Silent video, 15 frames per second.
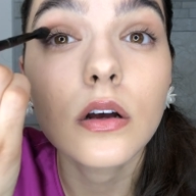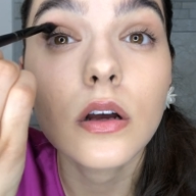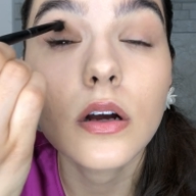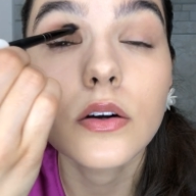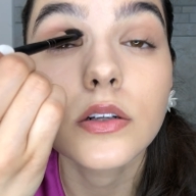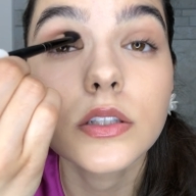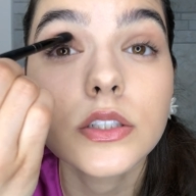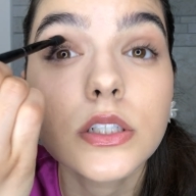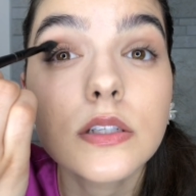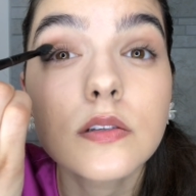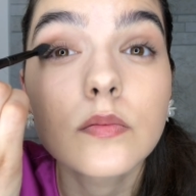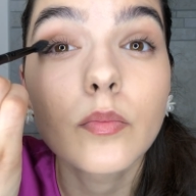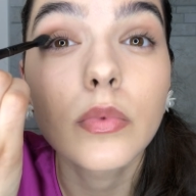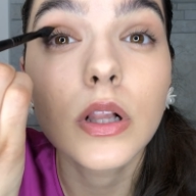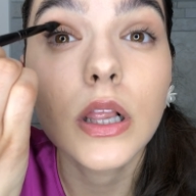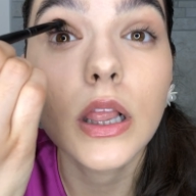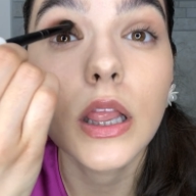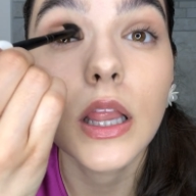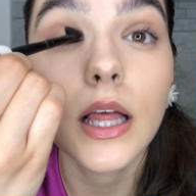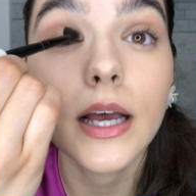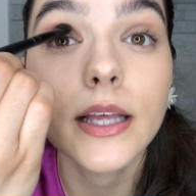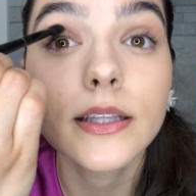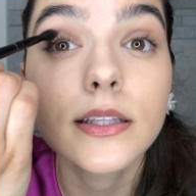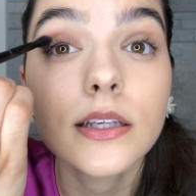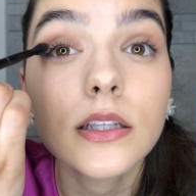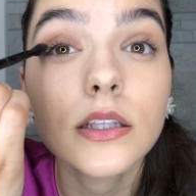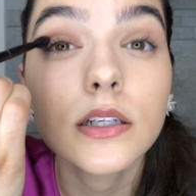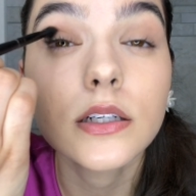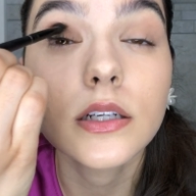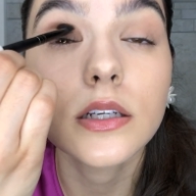I'll just blend
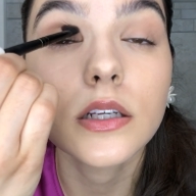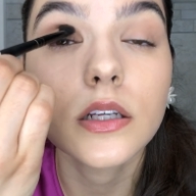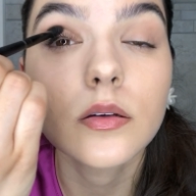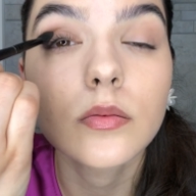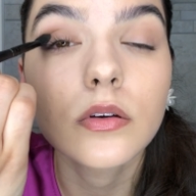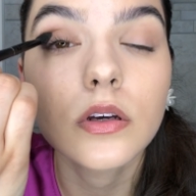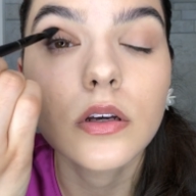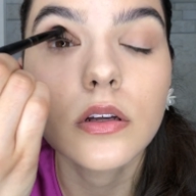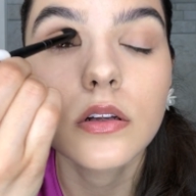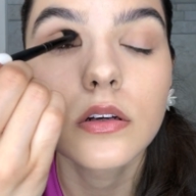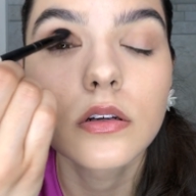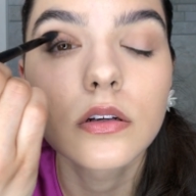a little bit.